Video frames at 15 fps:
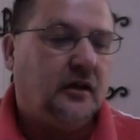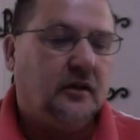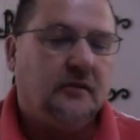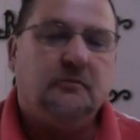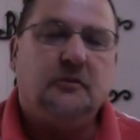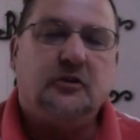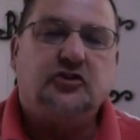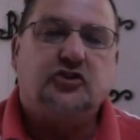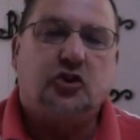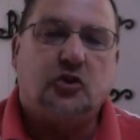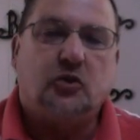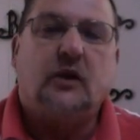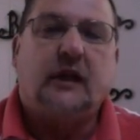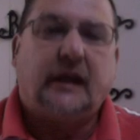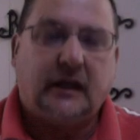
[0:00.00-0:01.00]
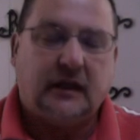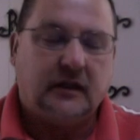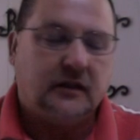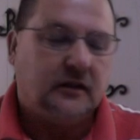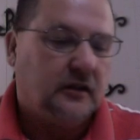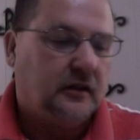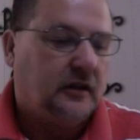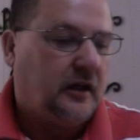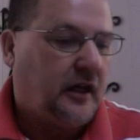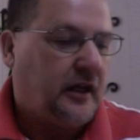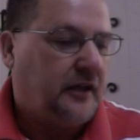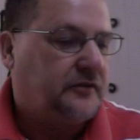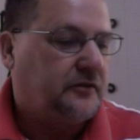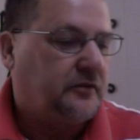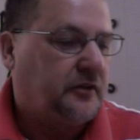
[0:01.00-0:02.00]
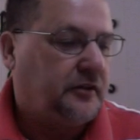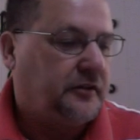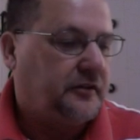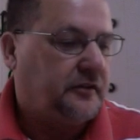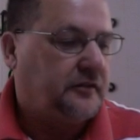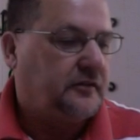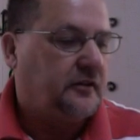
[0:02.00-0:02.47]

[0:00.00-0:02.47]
maturing as Christians.